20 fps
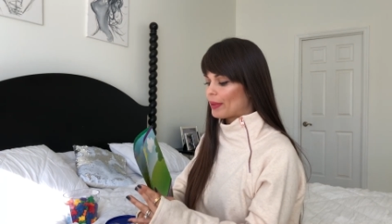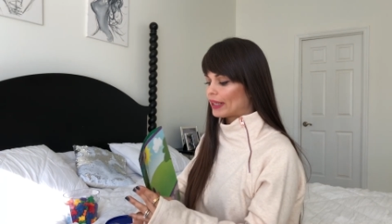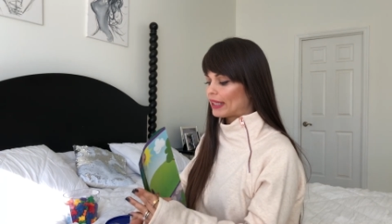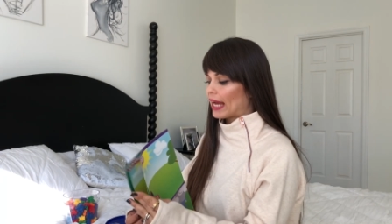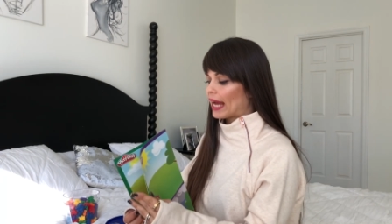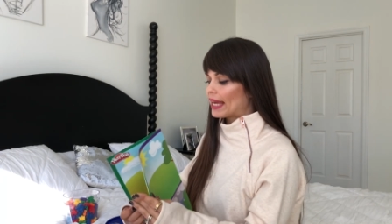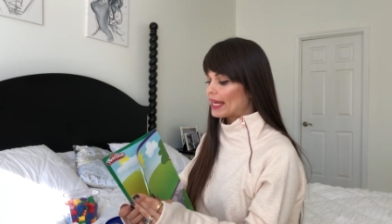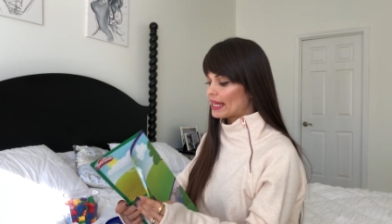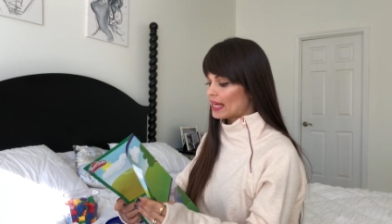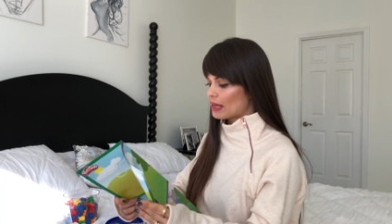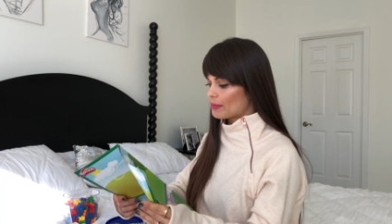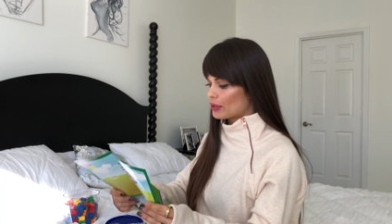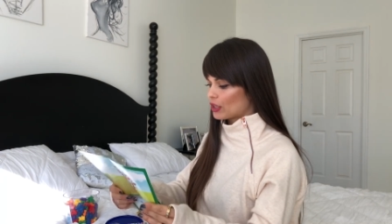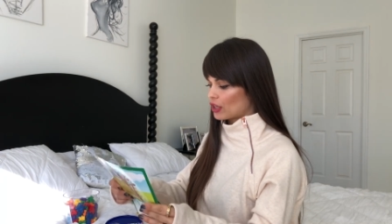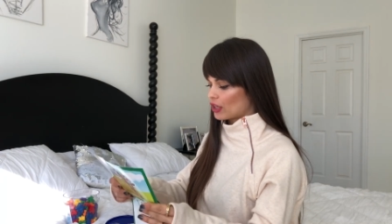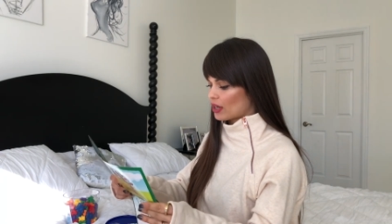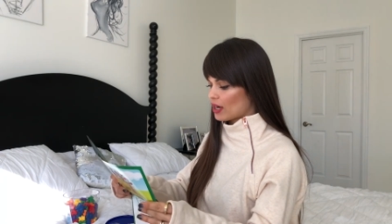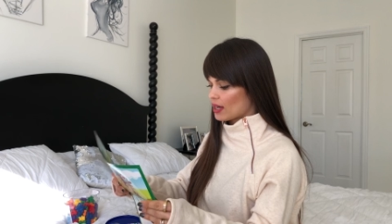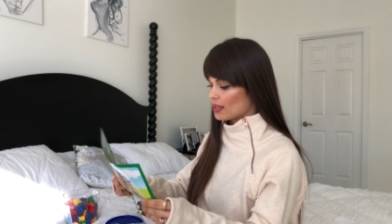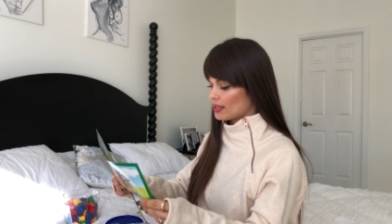but I came
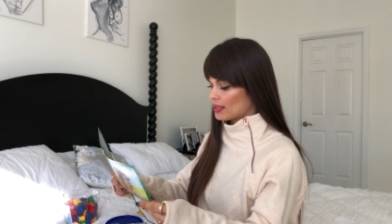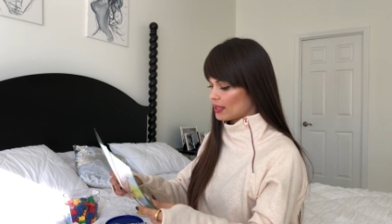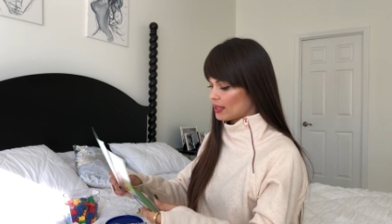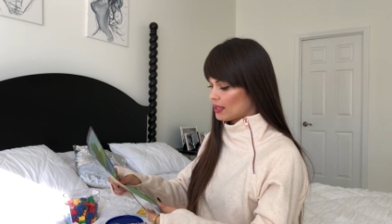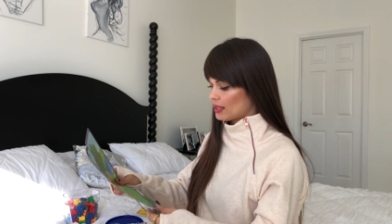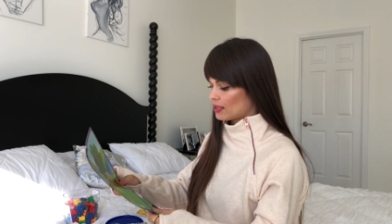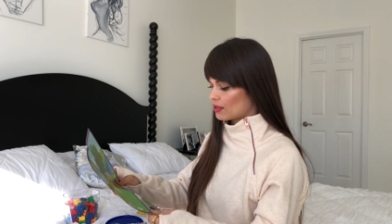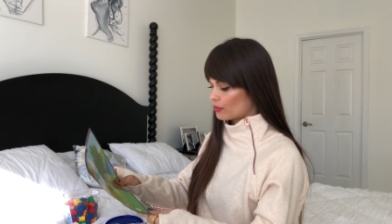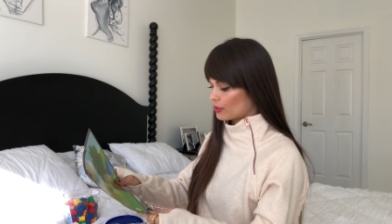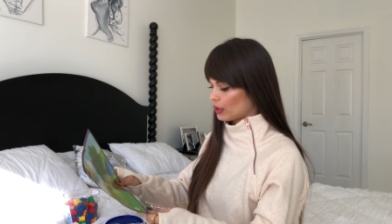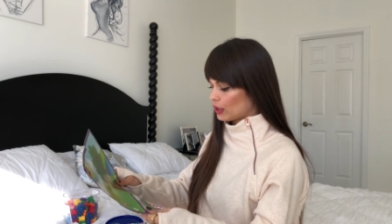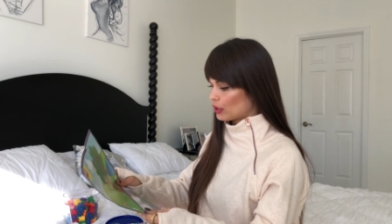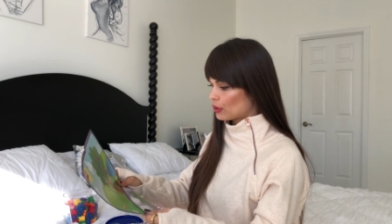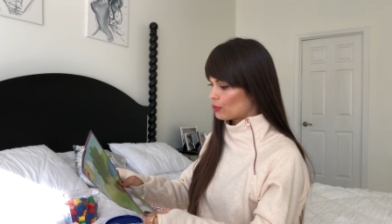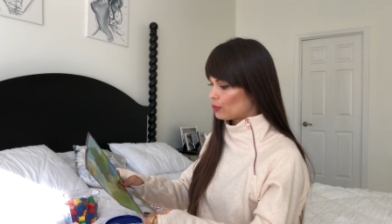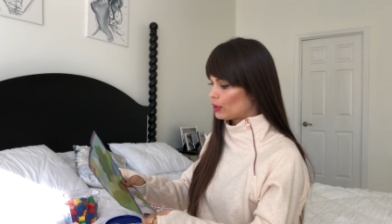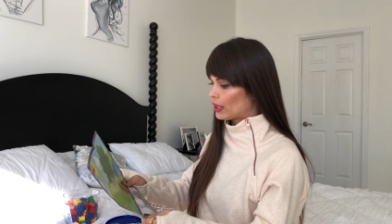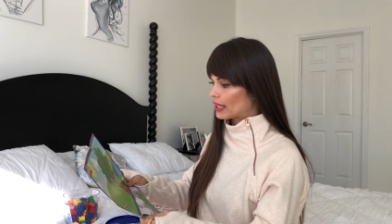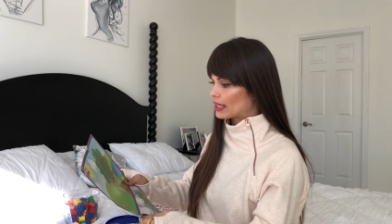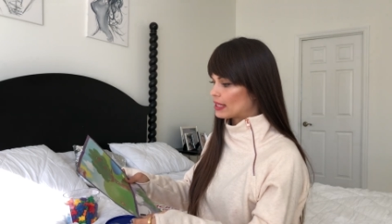across this really
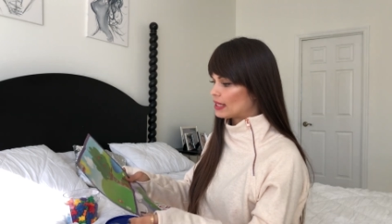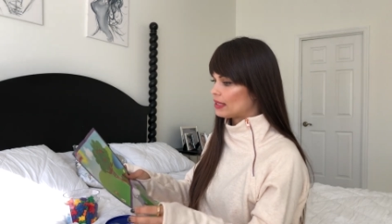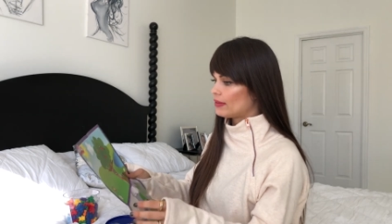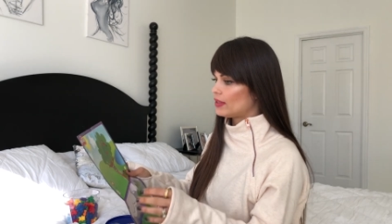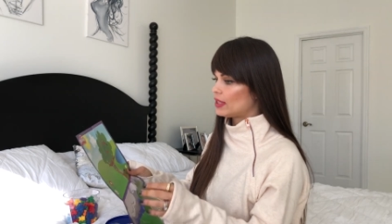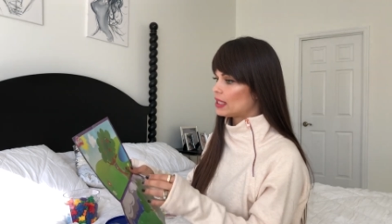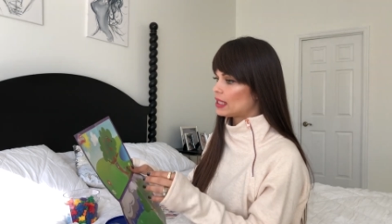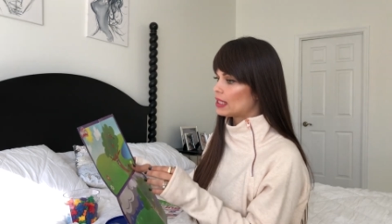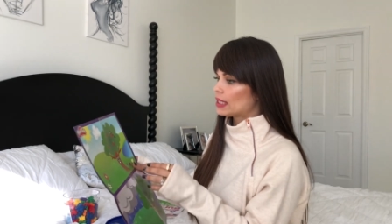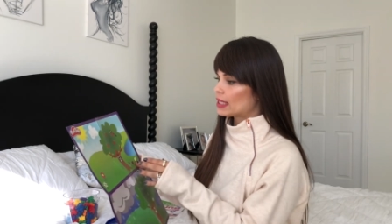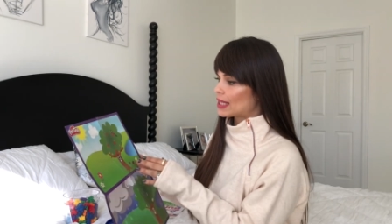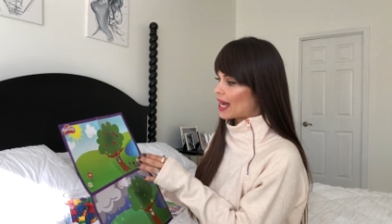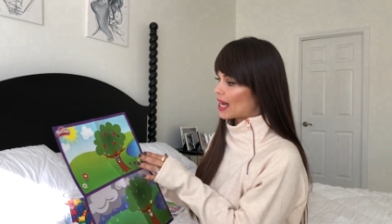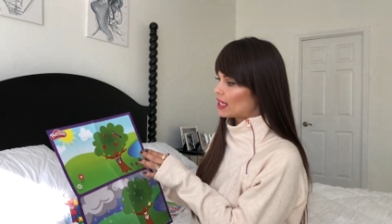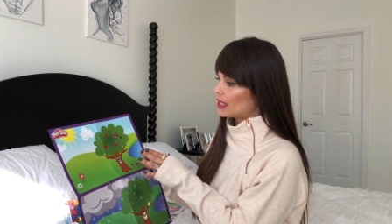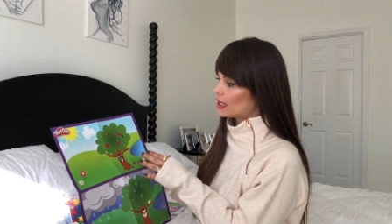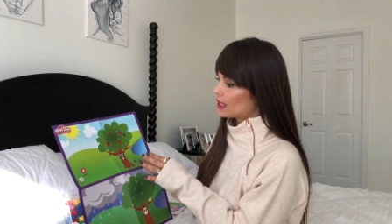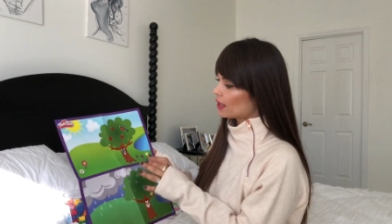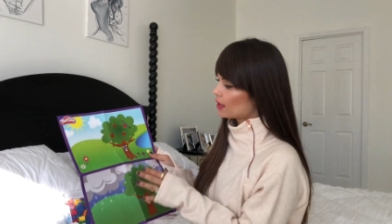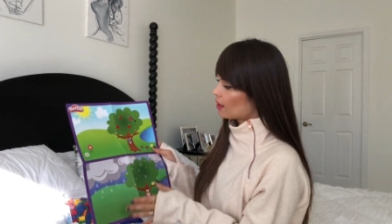cool activity
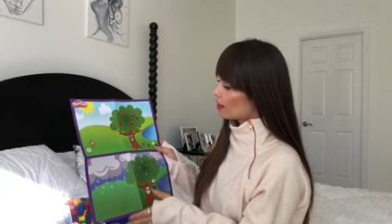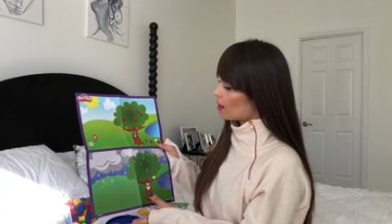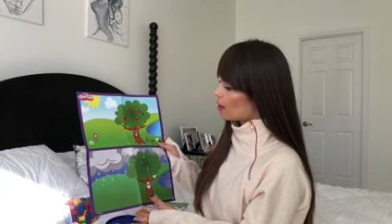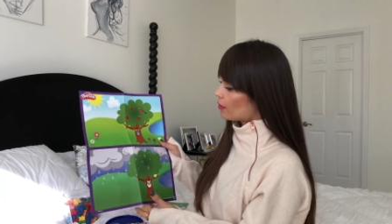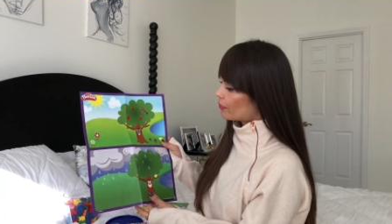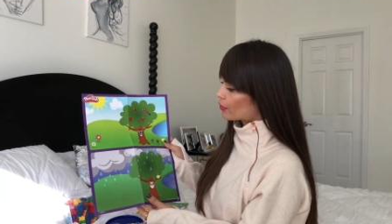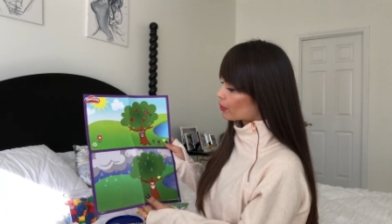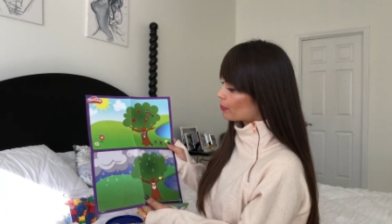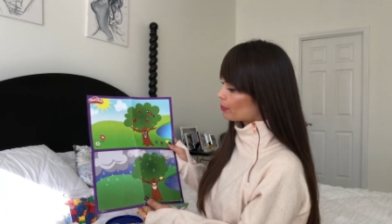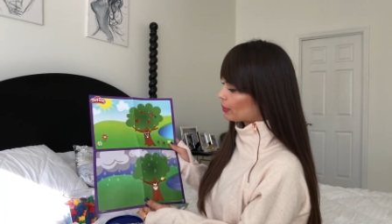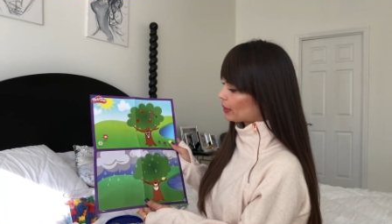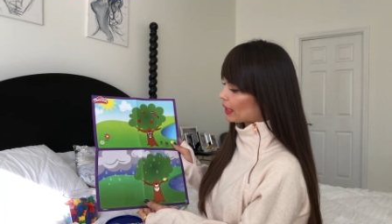set from